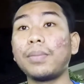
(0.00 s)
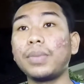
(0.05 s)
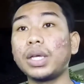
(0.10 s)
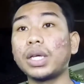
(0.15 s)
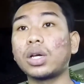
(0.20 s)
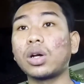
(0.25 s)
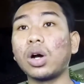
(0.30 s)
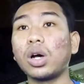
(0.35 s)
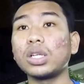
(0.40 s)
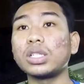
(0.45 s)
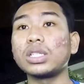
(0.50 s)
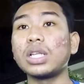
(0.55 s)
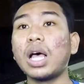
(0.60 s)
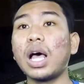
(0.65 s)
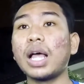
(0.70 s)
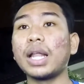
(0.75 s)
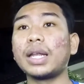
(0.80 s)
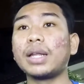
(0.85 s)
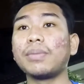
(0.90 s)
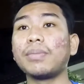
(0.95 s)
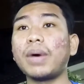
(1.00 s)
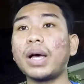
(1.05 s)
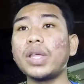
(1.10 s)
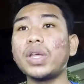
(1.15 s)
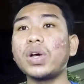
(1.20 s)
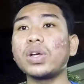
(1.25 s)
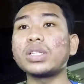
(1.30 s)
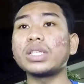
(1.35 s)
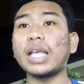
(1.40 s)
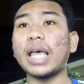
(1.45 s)
because the
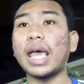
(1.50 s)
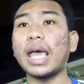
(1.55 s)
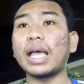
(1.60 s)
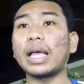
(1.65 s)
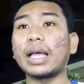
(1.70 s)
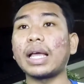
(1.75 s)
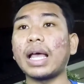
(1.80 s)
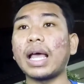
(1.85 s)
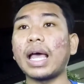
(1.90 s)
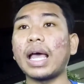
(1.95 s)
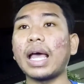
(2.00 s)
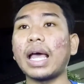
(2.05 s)
BIOS acts